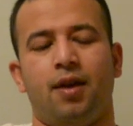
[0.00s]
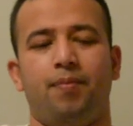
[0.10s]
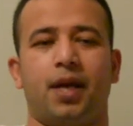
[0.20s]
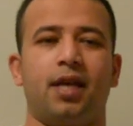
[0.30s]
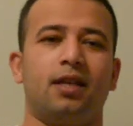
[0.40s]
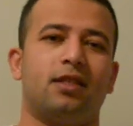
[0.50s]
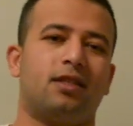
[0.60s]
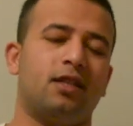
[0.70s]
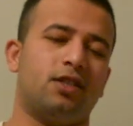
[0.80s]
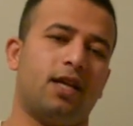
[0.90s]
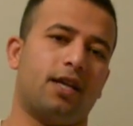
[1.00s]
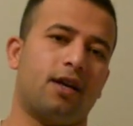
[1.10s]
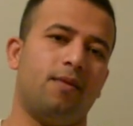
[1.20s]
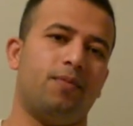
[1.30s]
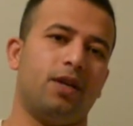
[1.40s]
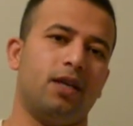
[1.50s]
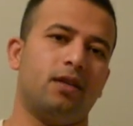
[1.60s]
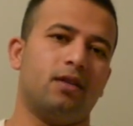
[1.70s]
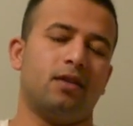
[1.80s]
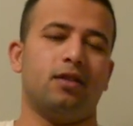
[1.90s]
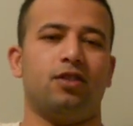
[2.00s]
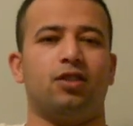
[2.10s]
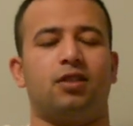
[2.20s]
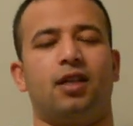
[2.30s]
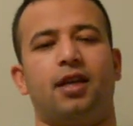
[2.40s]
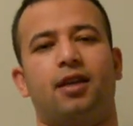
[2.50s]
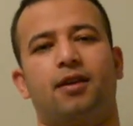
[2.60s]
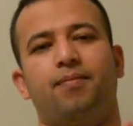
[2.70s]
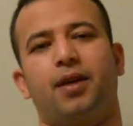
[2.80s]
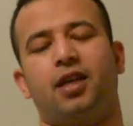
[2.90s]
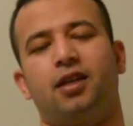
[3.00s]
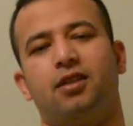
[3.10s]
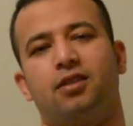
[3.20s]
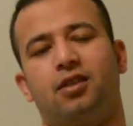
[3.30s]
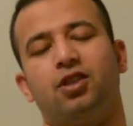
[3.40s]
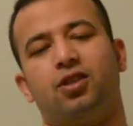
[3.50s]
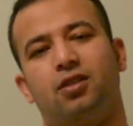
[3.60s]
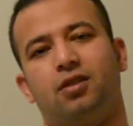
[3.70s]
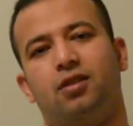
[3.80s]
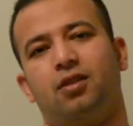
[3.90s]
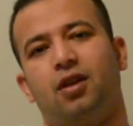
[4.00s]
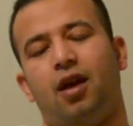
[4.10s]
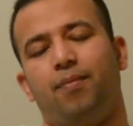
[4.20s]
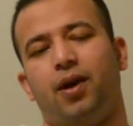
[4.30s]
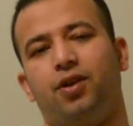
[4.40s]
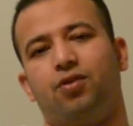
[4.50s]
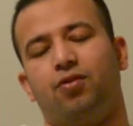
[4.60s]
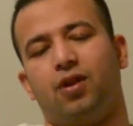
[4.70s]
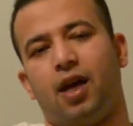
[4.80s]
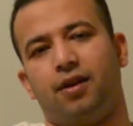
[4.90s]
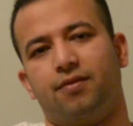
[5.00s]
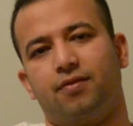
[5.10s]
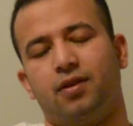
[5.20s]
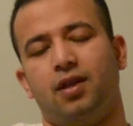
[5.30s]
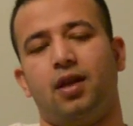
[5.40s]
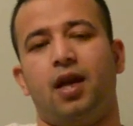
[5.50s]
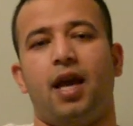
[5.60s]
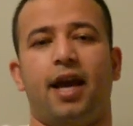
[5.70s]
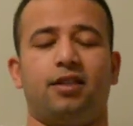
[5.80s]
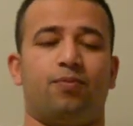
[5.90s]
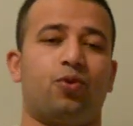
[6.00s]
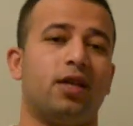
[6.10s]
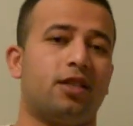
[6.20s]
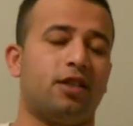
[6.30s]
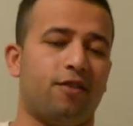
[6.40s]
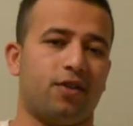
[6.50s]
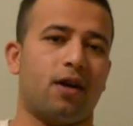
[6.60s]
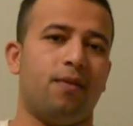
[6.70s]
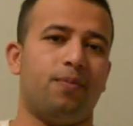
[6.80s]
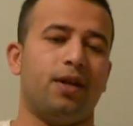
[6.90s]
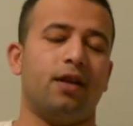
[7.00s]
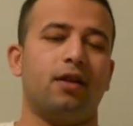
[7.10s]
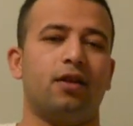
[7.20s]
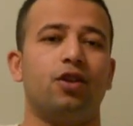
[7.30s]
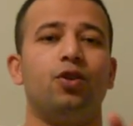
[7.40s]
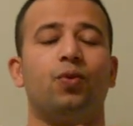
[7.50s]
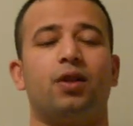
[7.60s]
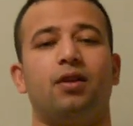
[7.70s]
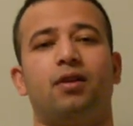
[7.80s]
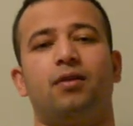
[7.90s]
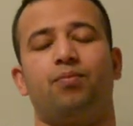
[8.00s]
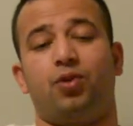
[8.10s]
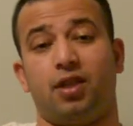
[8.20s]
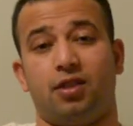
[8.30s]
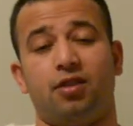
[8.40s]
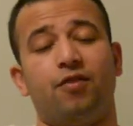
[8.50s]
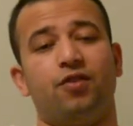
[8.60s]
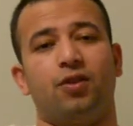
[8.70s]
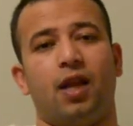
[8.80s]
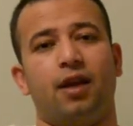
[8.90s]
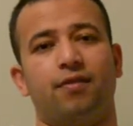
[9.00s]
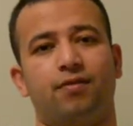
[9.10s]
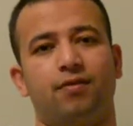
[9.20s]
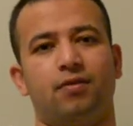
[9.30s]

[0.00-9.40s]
Making a decision at a company is just like making a decision about your own life. As a president of a company, you are the president of your life.